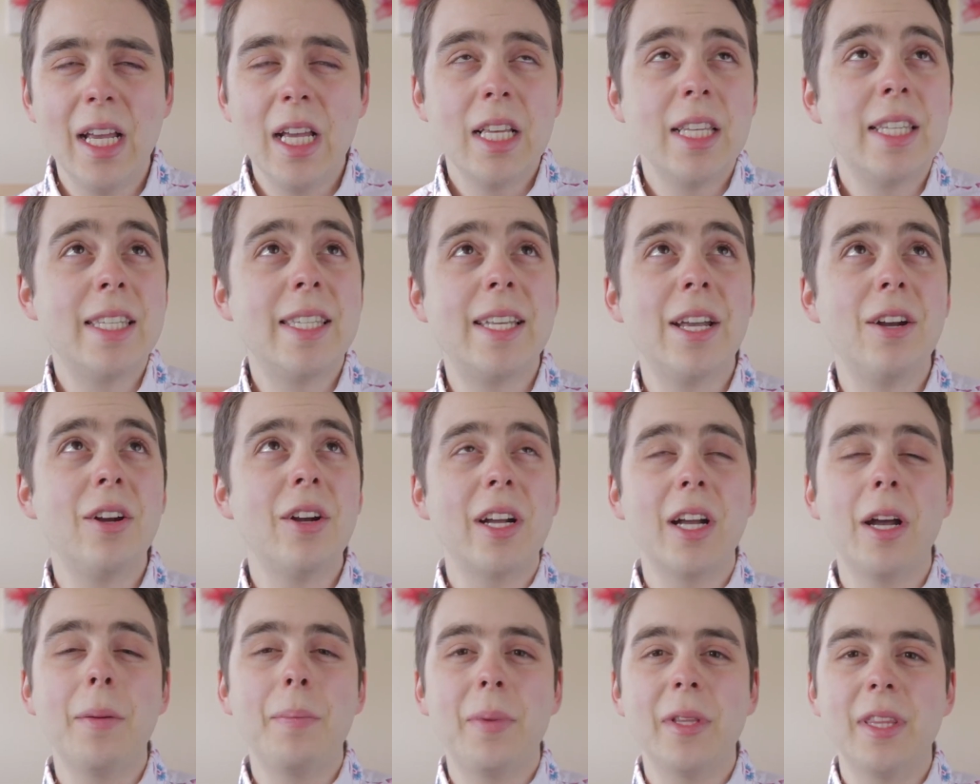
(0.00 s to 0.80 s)

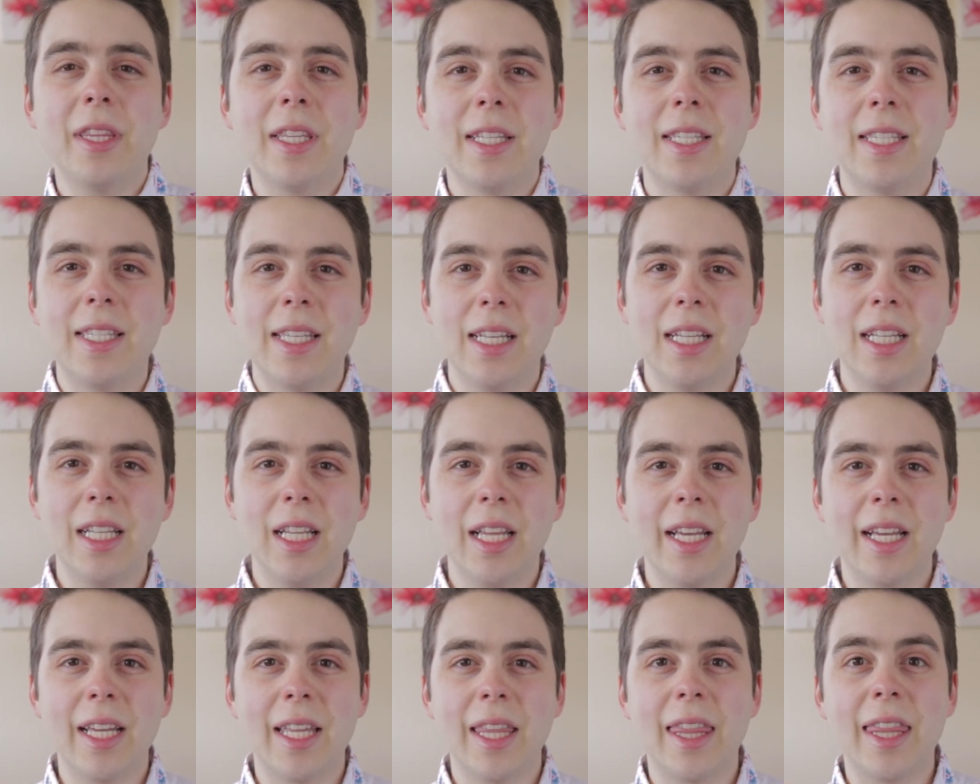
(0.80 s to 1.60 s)
staring up at the
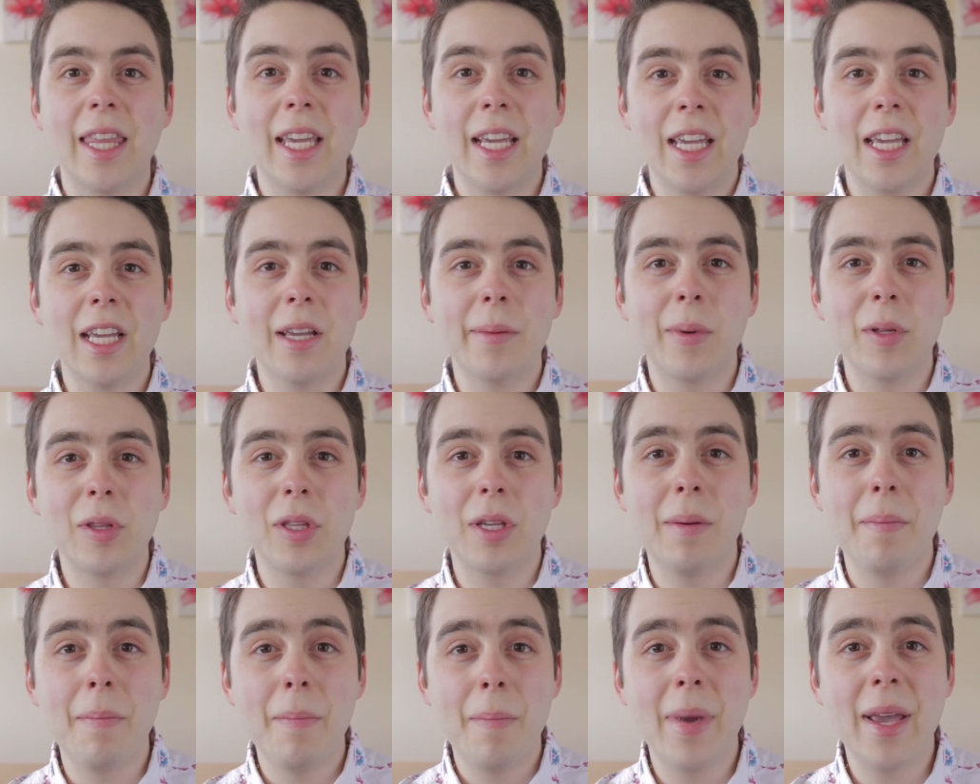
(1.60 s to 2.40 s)
ceiling and thinking about
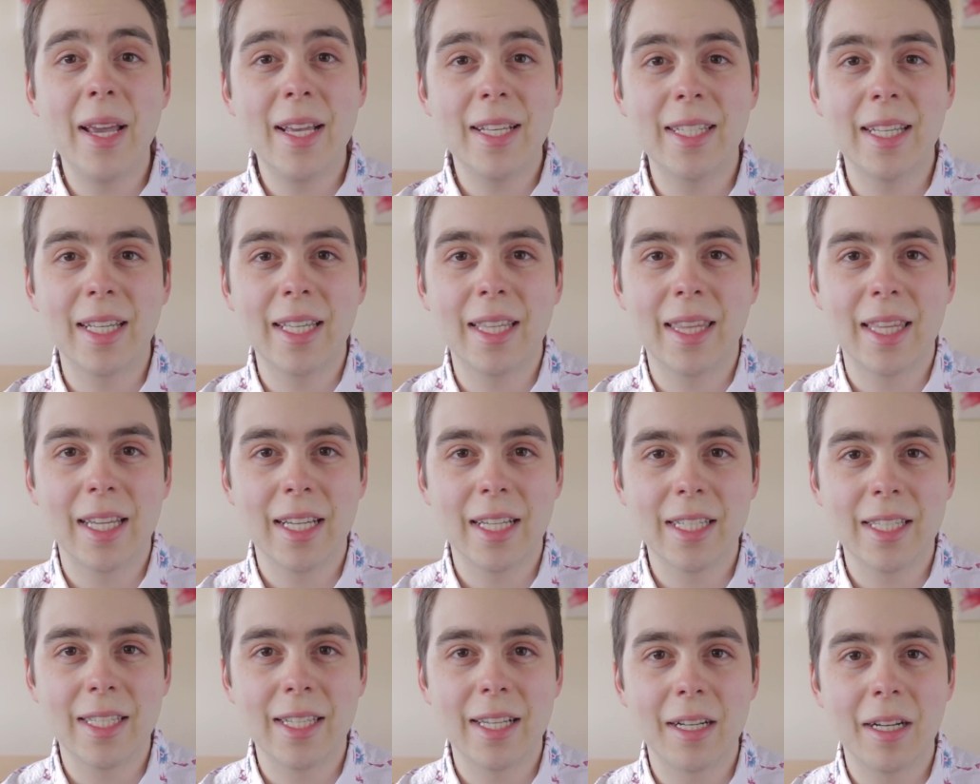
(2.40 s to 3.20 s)
the amazing
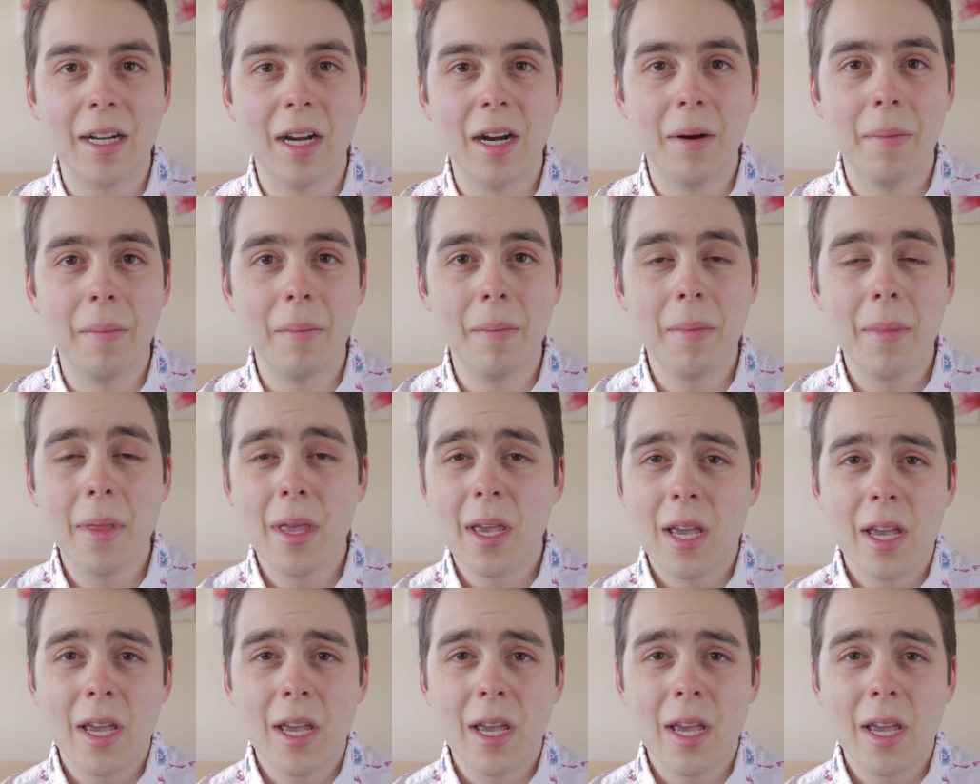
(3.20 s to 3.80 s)
things to come.